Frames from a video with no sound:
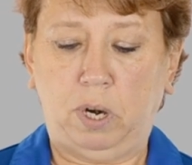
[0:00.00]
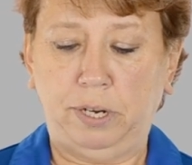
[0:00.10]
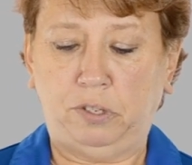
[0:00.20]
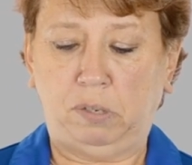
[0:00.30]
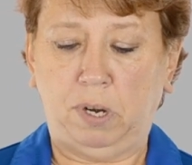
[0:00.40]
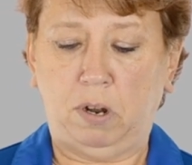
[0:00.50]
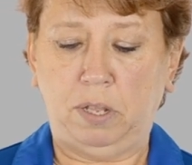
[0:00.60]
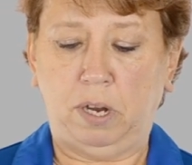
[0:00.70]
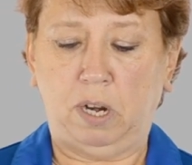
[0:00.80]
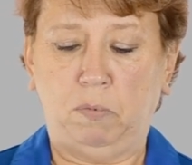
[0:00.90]
our instrument
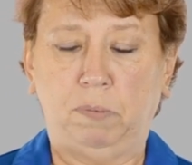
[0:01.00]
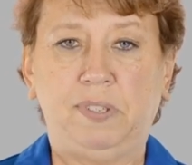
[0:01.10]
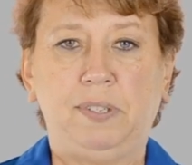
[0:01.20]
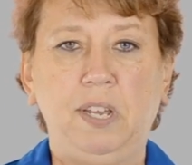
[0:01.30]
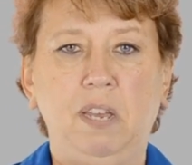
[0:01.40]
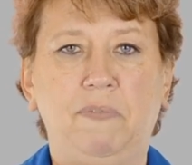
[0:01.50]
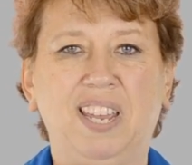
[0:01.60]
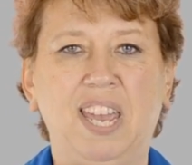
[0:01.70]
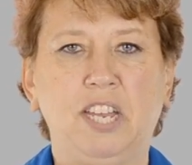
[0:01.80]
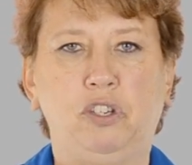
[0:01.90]
on there and we'll see if
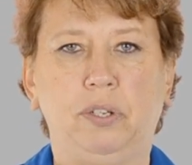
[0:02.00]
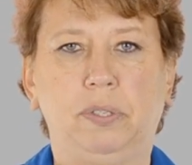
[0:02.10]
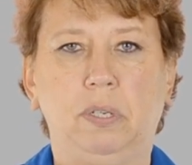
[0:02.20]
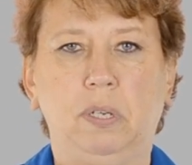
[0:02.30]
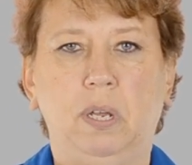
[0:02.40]
it catches.